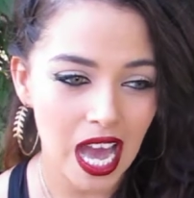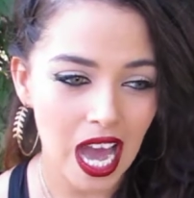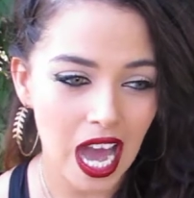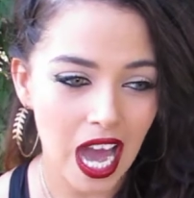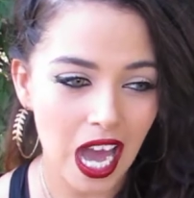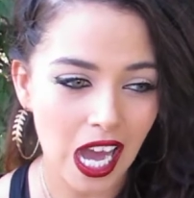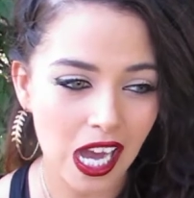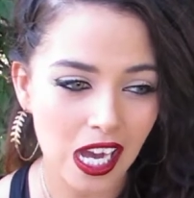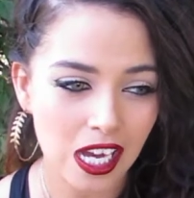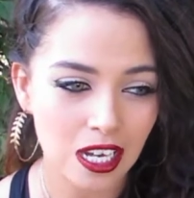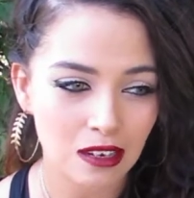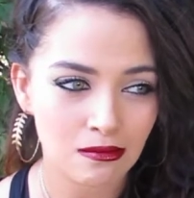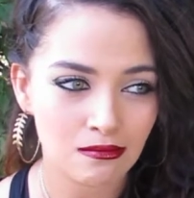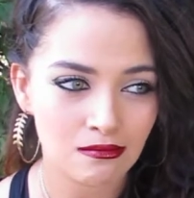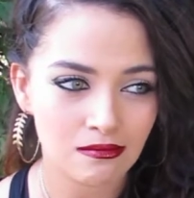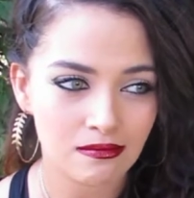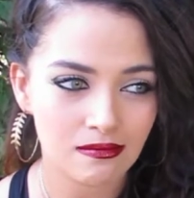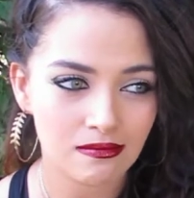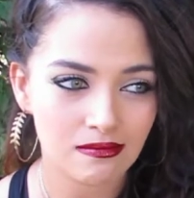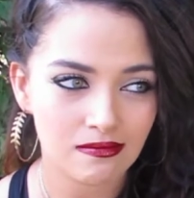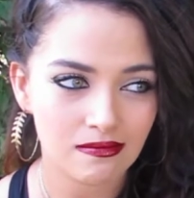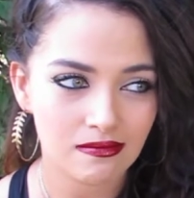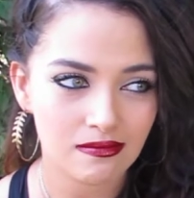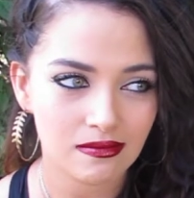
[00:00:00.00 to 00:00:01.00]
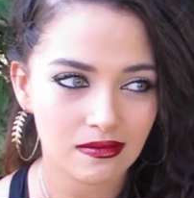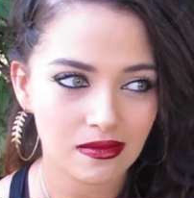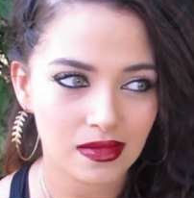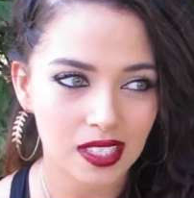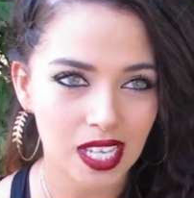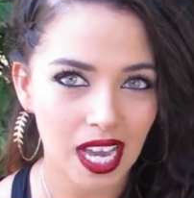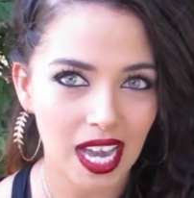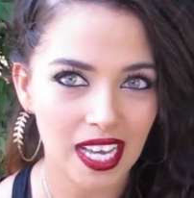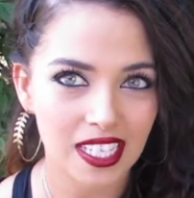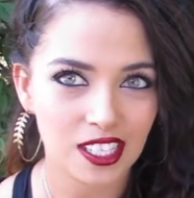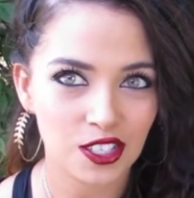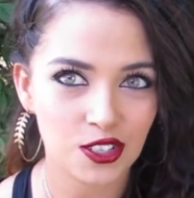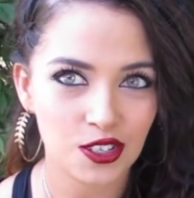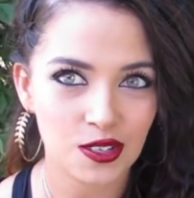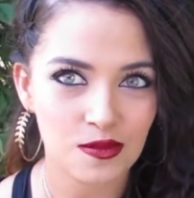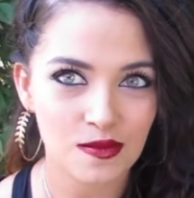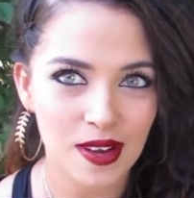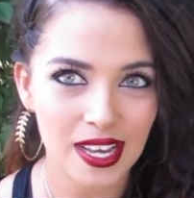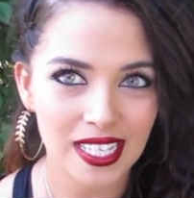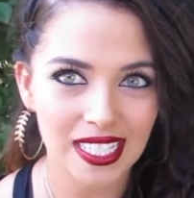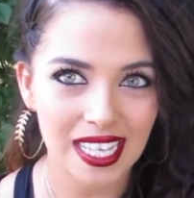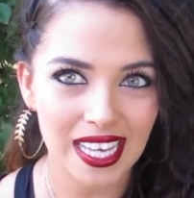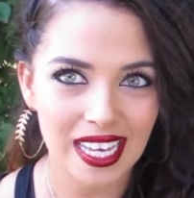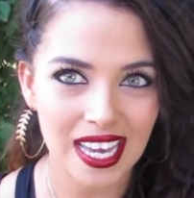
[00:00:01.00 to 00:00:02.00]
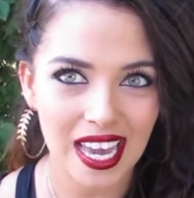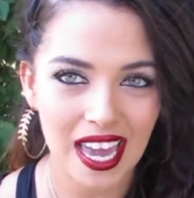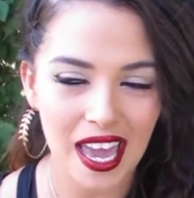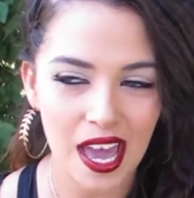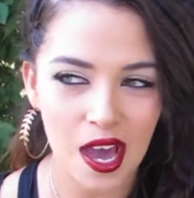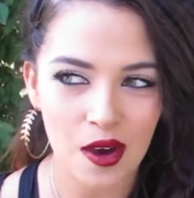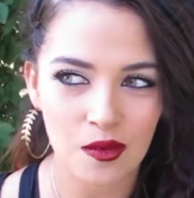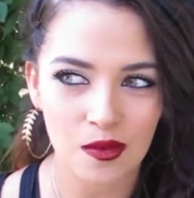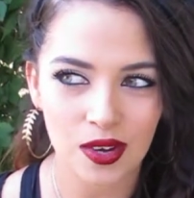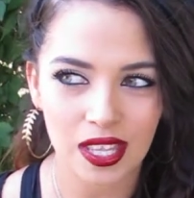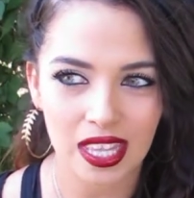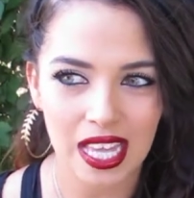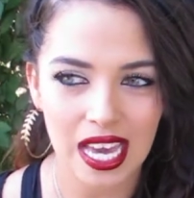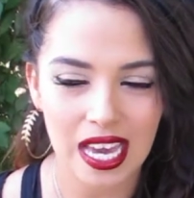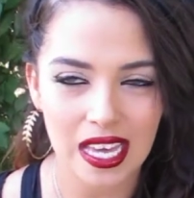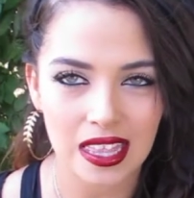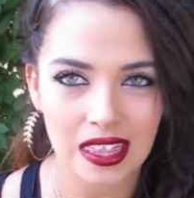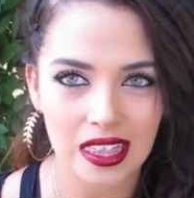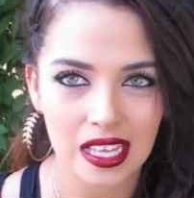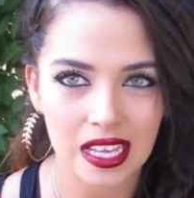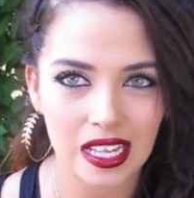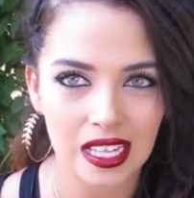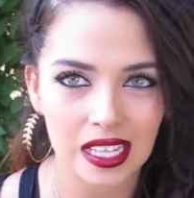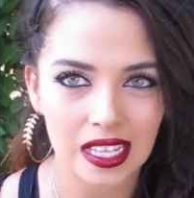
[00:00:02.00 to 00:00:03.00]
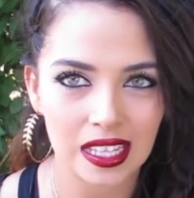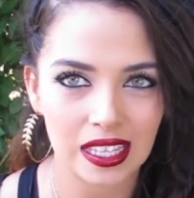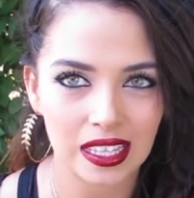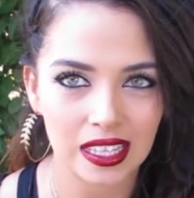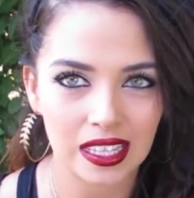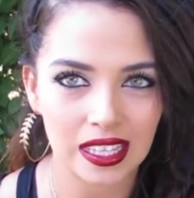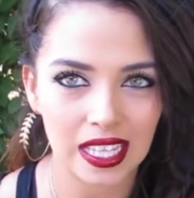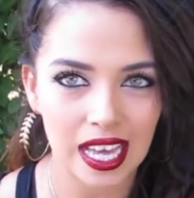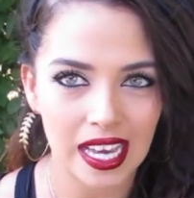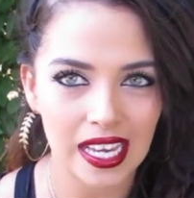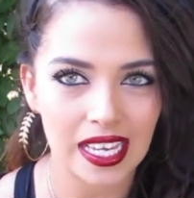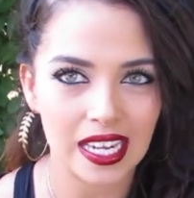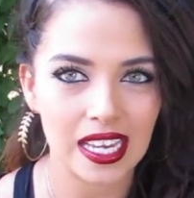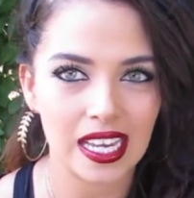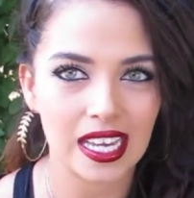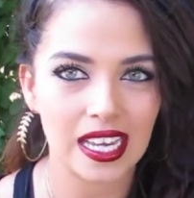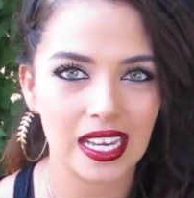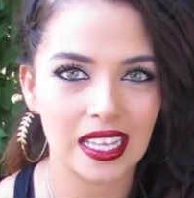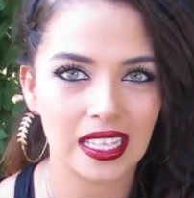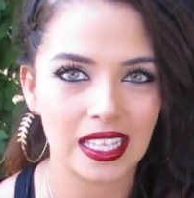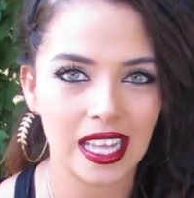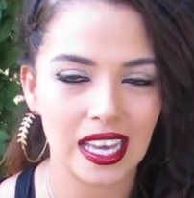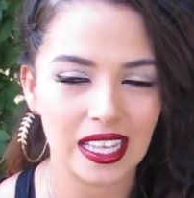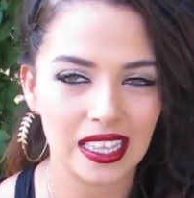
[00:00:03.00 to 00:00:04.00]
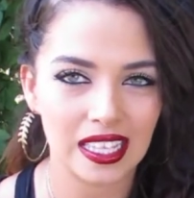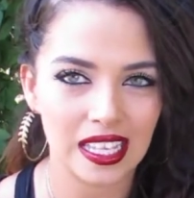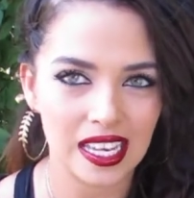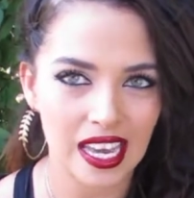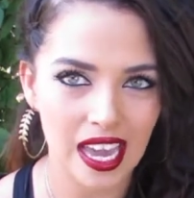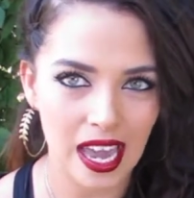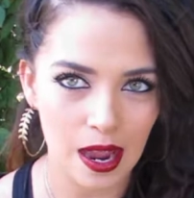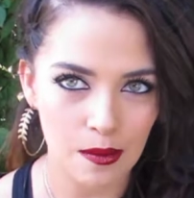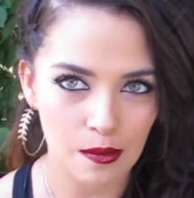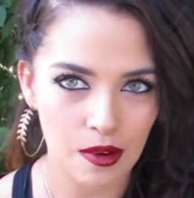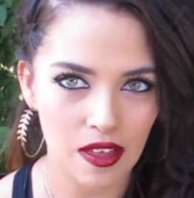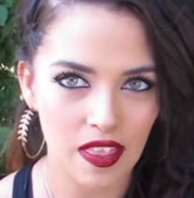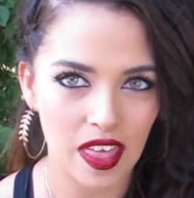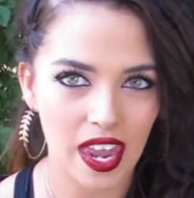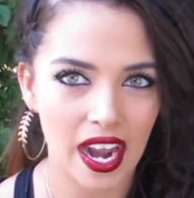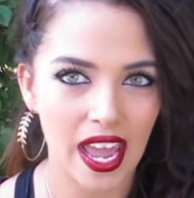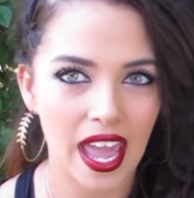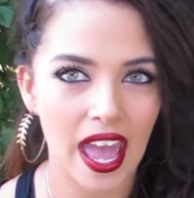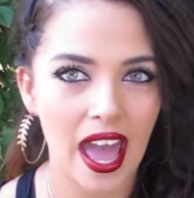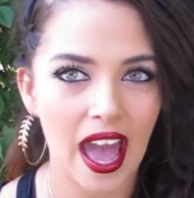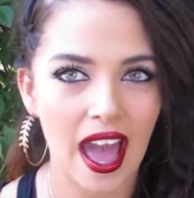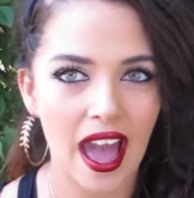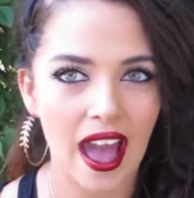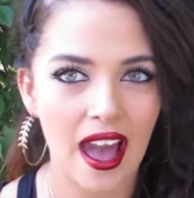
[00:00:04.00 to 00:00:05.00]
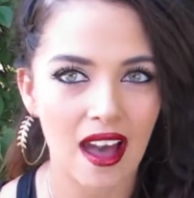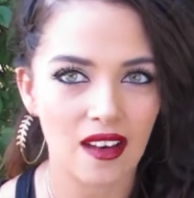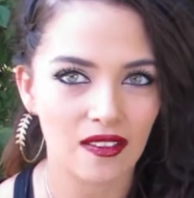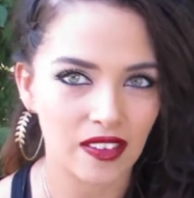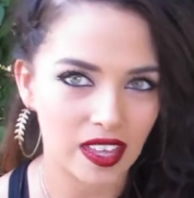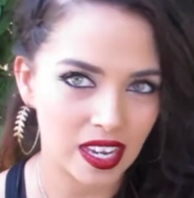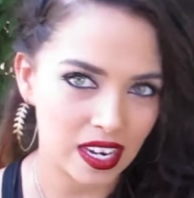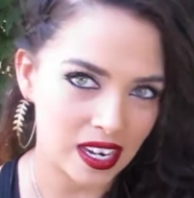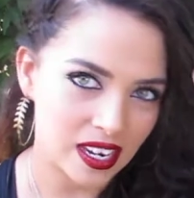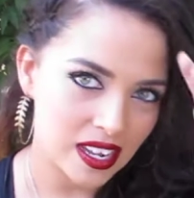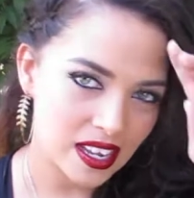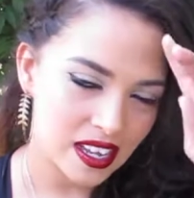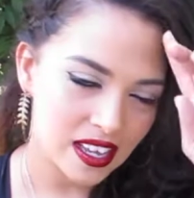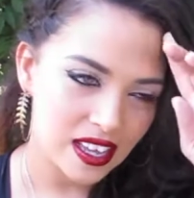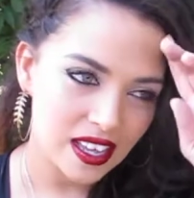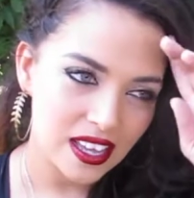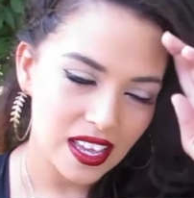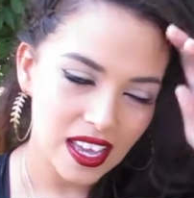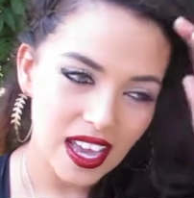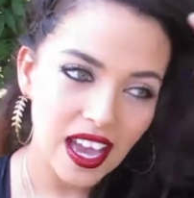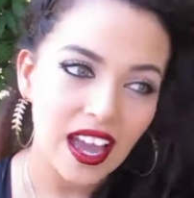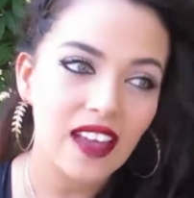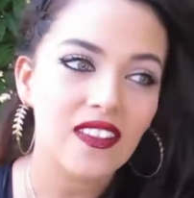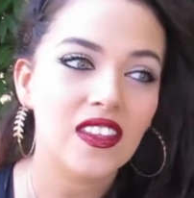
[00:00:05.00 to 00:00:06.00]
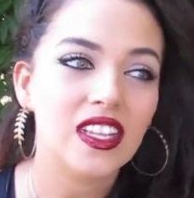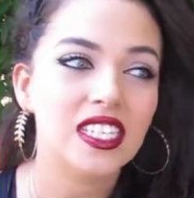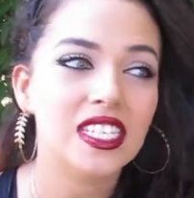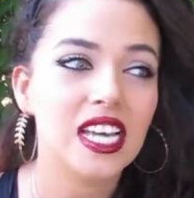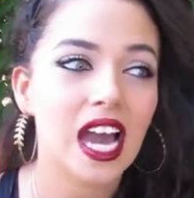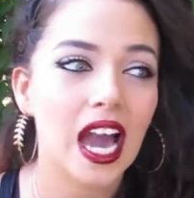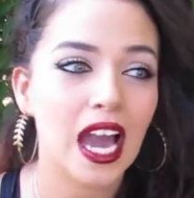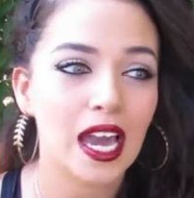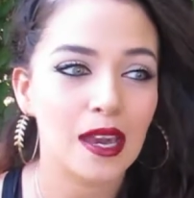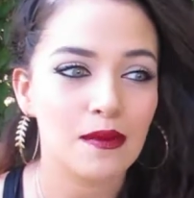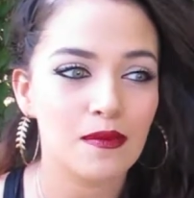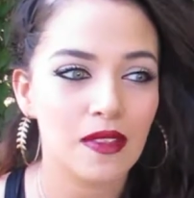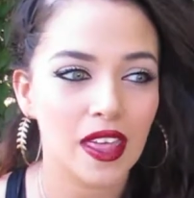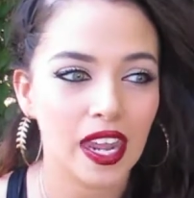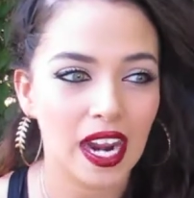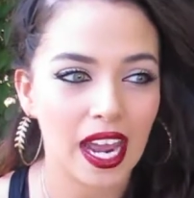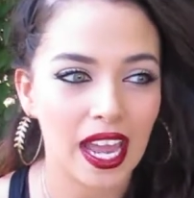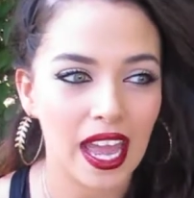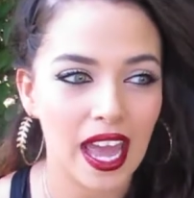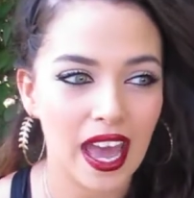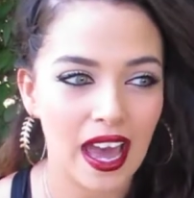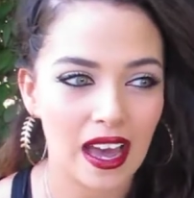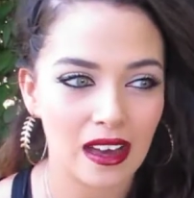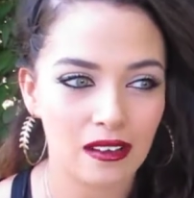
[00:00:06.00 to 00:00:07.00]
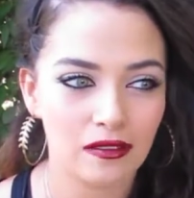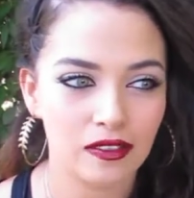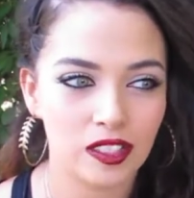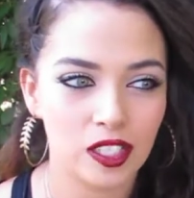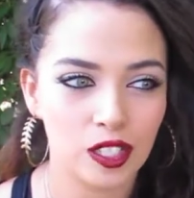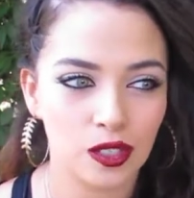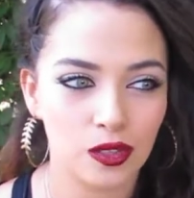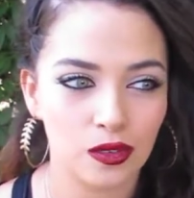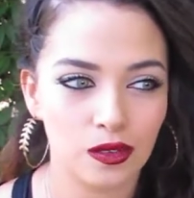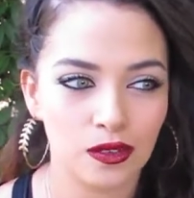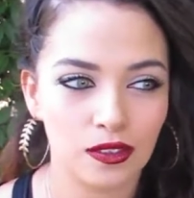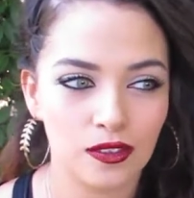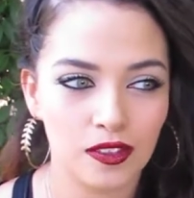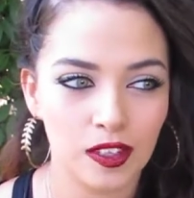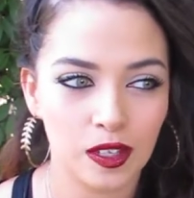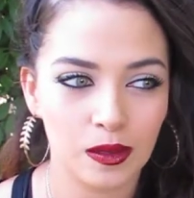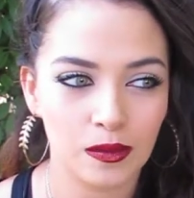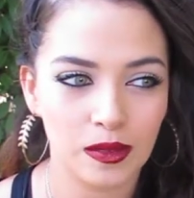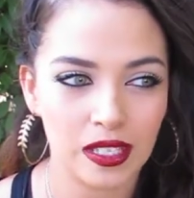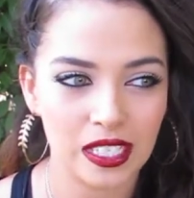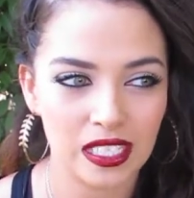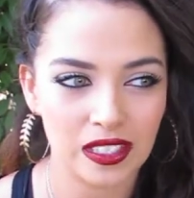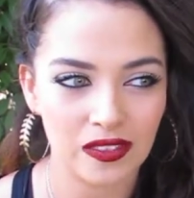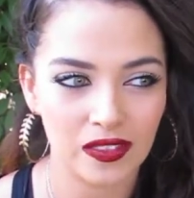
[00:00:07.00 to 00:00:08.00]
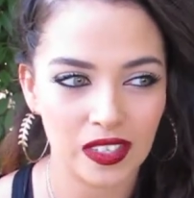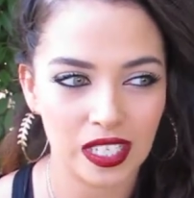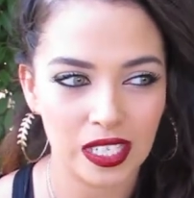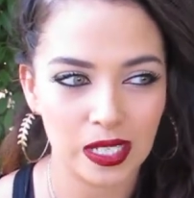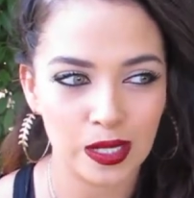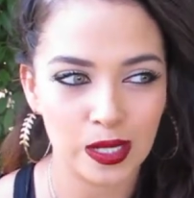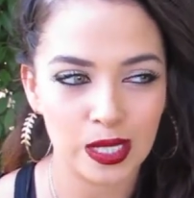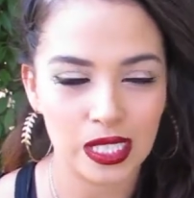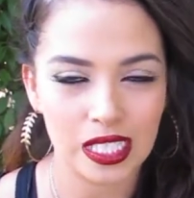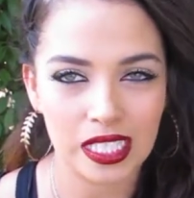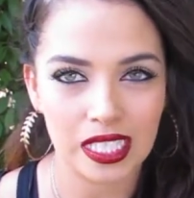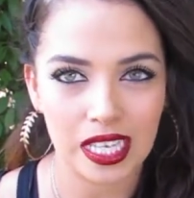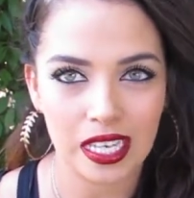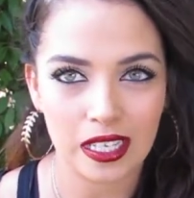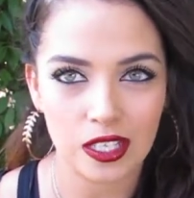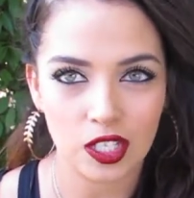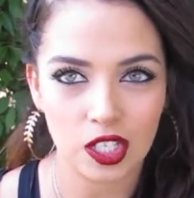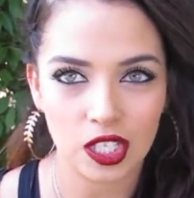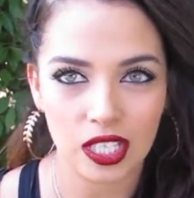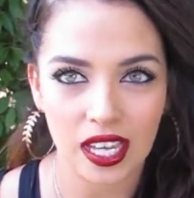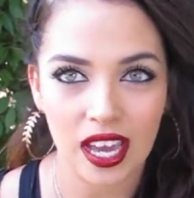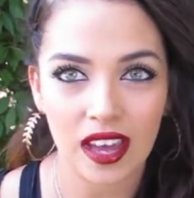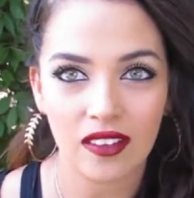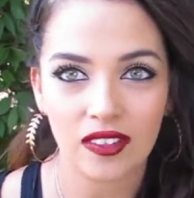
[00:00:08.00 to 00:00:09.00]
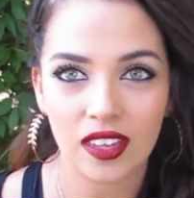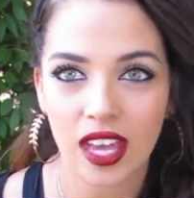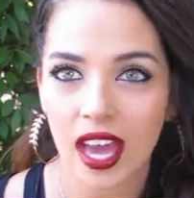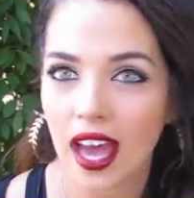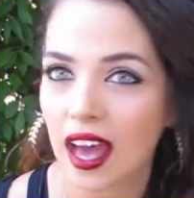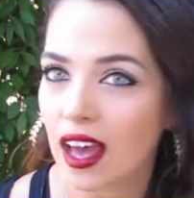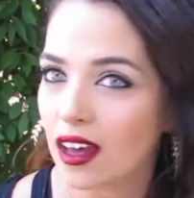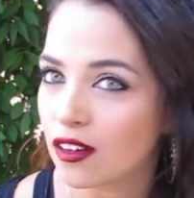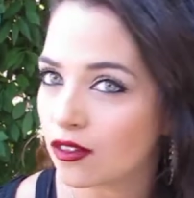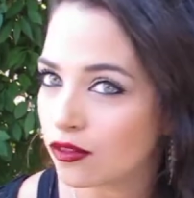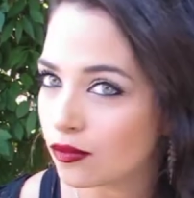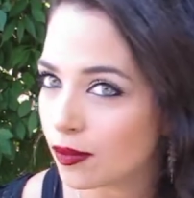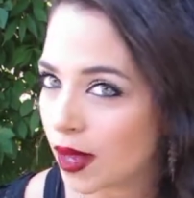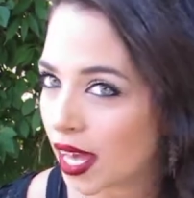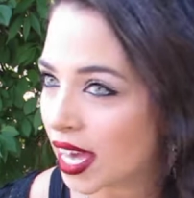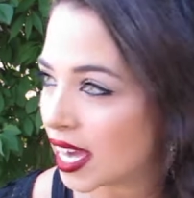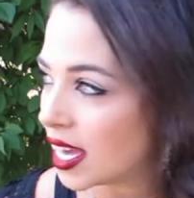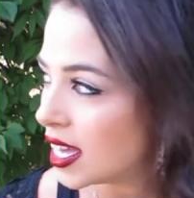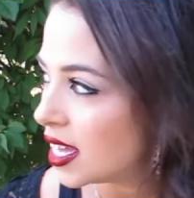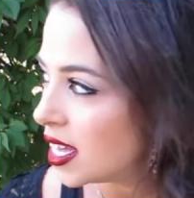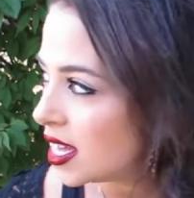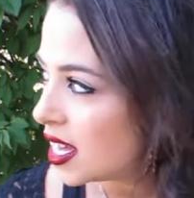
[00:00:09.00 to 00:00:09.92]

I do the best I can with like the lighting and like the camera that I have and the time that I have to film these videos, because I usually have to have my